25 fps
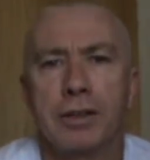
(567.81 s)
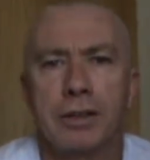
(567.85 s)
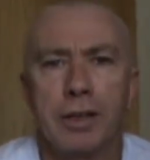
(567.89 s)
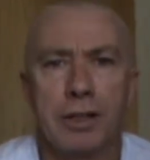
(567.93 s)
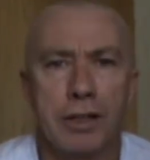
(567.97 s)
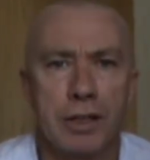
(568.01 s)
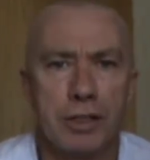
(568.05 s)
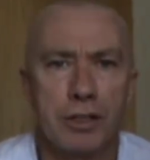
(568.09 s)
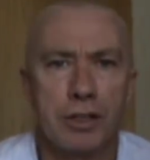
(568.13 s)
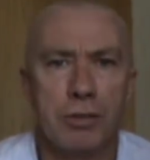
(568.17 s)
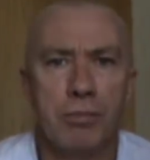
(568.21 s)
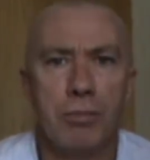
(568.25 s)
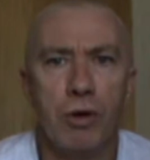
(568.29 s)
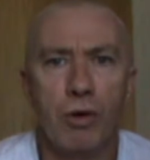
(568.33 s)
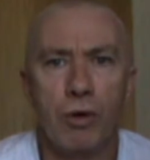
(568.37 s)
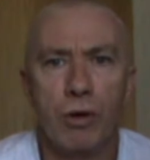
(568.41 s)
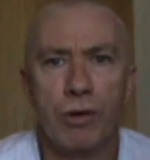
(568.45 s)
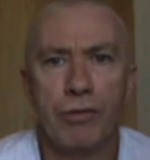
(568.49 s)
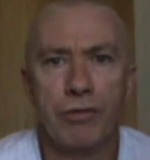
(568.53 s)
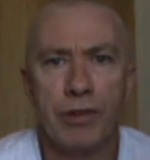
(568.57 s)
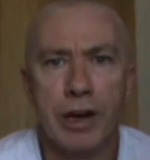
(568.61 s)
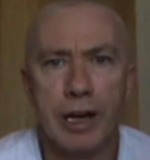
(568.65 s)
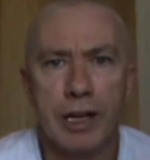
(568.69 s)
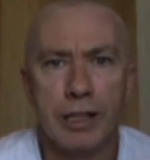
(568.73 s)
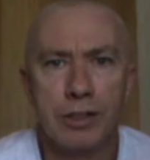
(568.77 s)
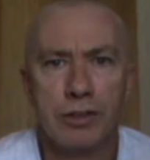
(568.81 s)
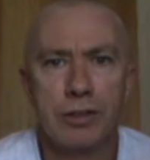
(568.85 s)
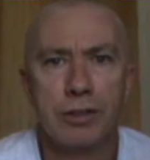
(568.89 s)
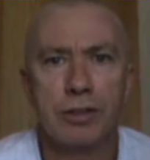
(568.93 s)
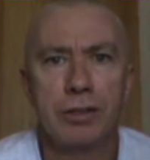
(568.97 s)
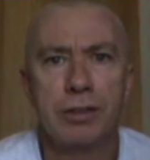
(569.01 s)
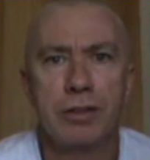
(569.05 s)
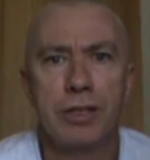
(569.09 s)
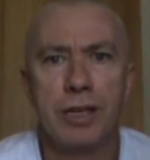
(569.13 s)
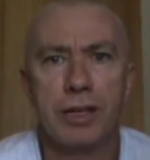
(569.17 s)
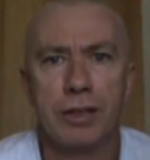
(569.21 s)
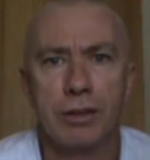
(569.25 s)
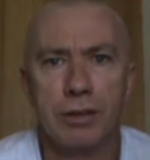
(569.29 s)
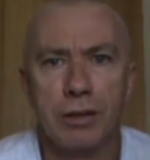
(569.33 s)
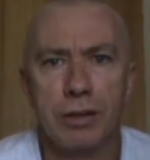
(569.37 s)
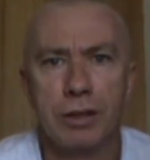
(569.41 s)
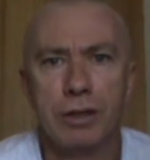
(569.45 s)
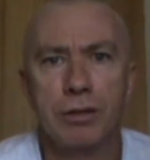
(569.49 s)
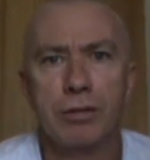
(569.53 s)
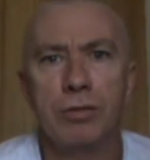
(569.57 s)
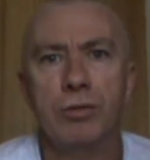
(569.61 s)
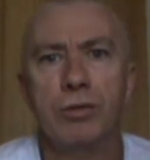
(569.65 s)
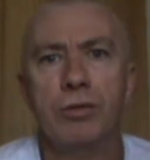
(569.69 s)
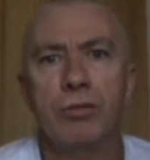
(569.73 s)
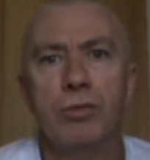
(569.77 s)
Now, that's a more advanced technique
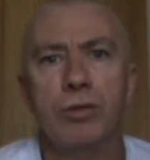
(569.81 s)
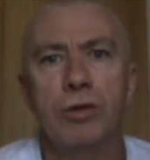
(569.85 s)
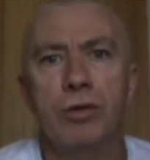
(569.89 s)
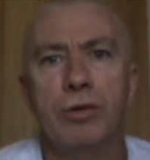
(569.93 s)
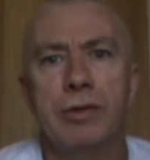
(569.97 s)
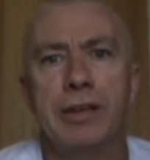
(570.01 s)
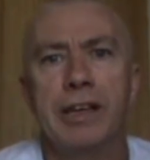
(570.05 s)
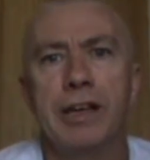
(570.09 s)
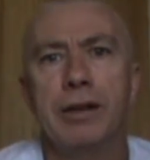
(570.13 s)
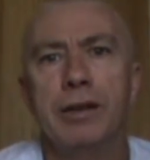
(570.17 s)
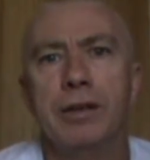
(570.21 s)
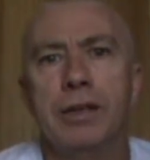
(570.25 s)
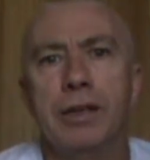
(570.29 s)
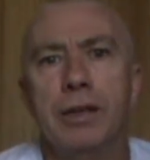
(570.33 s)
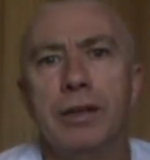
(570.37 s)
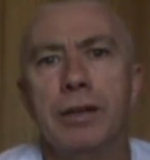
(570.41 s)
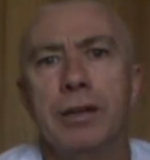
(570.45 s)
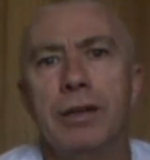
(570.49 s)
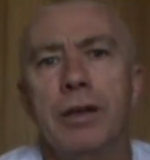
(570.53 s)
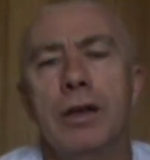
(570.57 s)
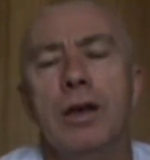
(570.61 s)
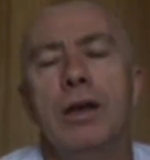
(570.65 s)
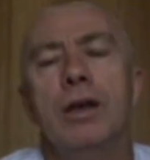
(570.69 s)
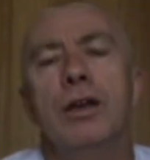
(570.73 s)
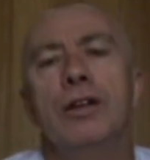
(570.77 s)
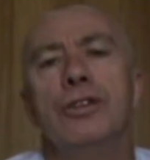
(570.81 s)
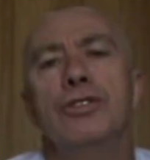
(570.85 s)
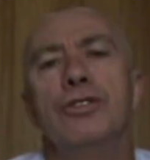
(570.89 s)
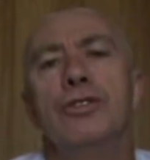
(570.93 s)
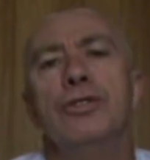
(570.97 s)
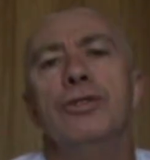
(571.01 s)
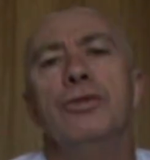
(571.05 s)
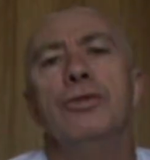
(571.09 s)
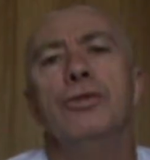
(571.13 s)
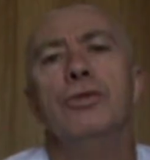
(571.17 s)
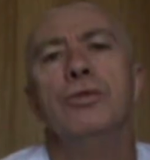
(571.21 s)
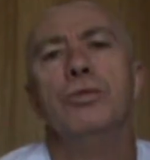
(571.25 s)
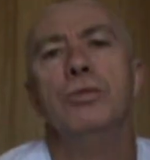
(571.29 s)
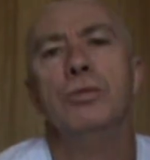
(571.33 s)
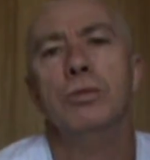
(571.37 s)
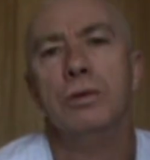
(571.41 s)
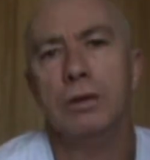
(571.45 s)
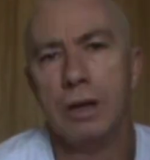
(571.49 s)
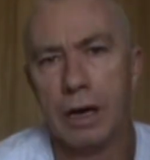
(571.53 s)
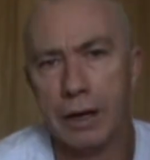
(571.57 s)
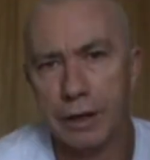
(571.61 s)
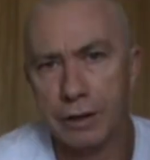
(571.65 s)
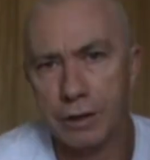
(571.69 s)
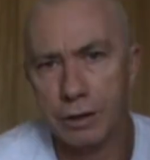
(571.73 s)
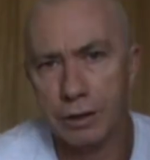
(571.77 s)
we're getting into
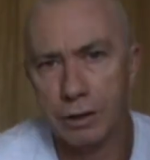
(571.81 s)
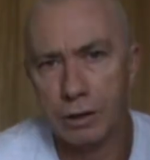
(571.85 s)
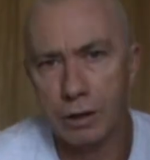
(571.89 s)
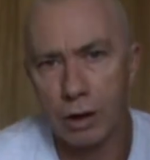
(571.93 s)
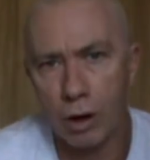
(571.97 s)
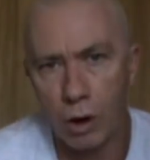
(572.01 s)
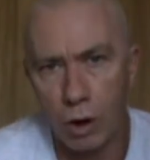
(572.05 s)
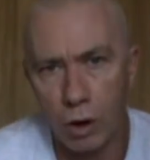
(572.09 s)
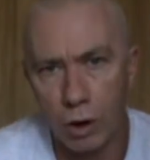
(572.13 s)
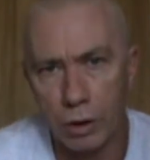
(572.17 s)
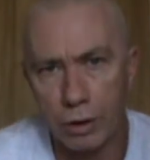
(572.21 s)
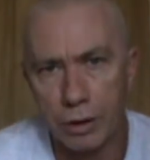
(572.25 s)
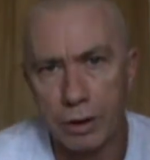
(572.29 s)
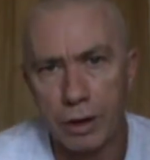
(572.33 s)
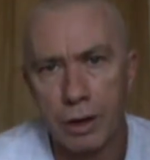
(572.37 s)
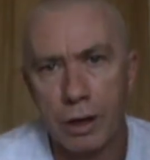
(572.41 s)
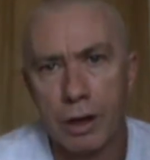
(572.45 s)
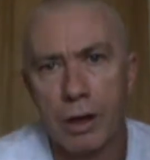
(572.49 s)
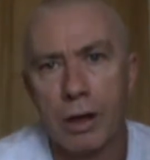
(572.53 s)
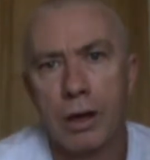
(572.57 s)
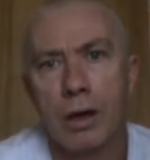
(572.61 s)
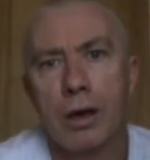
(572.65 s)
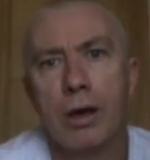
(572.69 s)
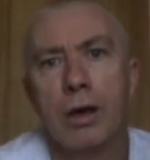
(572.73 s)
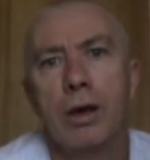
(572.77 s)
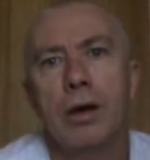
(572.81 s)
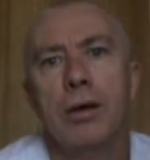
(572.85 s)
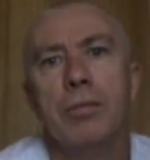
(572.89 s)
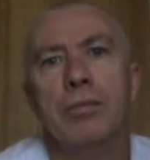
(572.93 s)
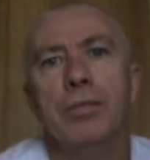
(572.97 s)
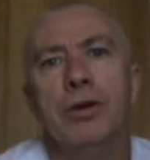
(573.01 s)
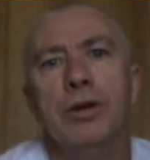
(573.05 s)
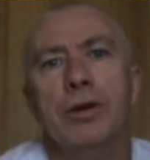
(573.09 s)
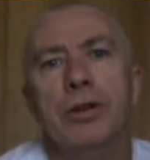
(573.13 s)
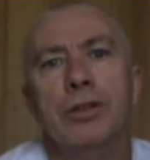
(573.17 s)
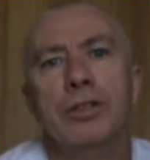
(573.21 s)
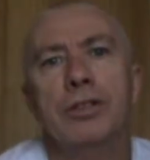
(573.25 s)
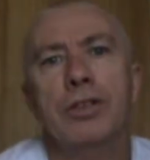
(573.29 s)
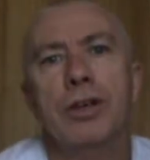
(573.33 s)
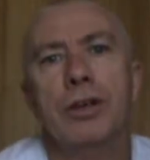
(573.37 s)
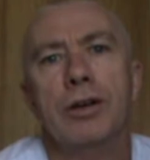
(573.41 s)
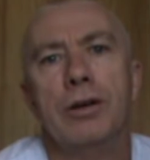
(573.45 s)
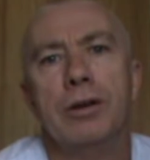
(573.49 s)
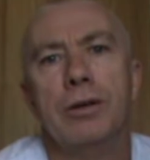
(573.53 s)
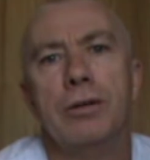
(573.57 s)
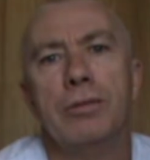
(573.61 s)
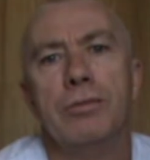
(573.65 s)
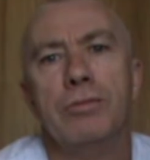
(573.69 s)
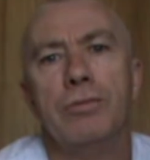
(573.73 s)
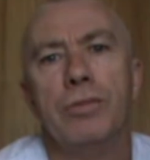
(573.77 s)
later on, but
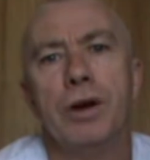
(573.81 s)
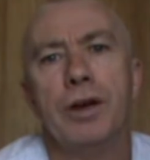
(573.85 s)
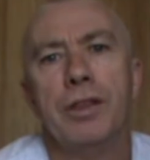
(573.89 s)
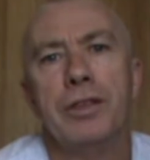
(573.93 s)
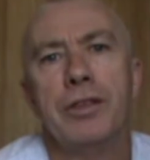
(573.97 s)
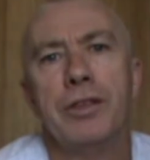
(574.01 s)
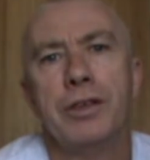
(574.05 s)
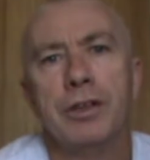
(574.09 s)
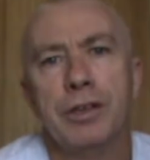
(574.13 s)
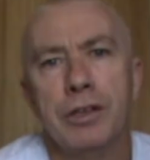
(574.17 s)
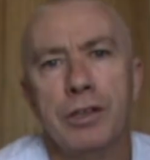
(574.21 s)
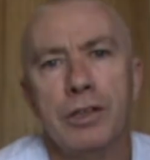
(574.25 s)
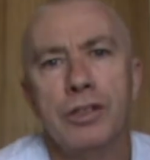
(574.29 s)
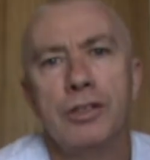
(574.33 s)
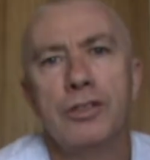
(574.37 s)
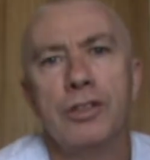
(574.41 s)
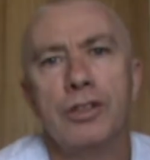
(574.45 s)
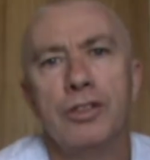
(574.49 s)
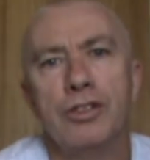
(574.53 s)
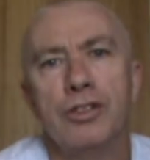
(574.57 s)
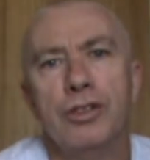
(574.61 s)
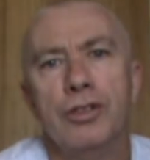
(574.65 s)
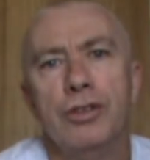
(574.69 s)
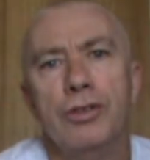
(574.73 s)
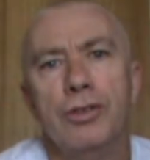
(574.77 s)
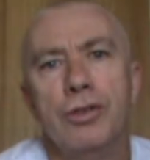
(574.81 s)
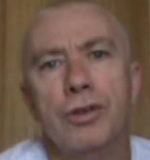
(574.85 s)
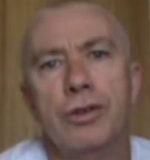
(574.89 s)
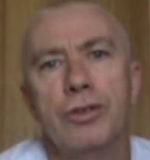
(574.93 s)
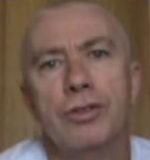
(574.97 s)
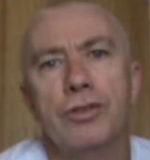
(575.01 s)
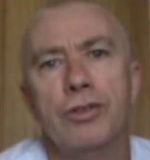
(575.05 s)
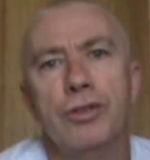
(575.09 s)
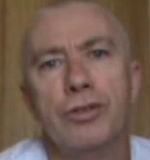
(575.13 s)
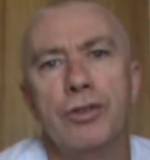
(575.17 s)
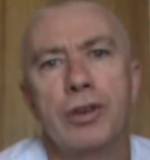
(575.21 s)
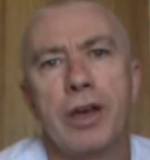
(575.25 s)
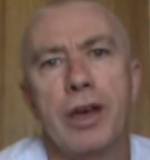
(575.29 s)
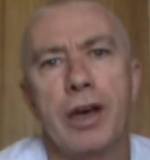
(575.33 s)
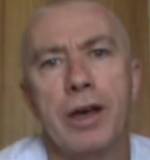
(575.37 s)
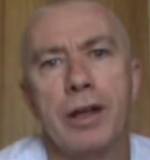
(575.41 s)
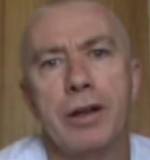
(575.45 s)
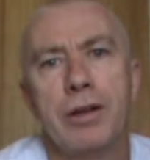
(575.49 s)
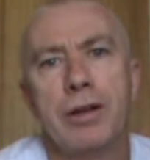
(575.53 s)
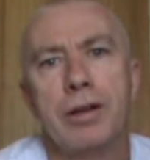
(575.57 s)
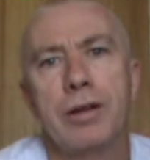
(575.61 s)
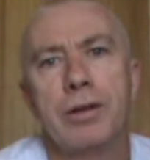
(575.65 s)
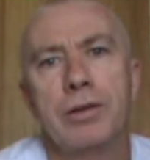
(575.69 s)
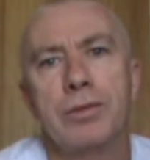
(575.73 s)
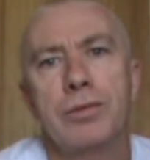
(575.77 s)
one thing is that you
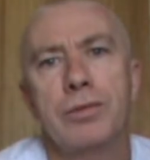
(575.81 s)
can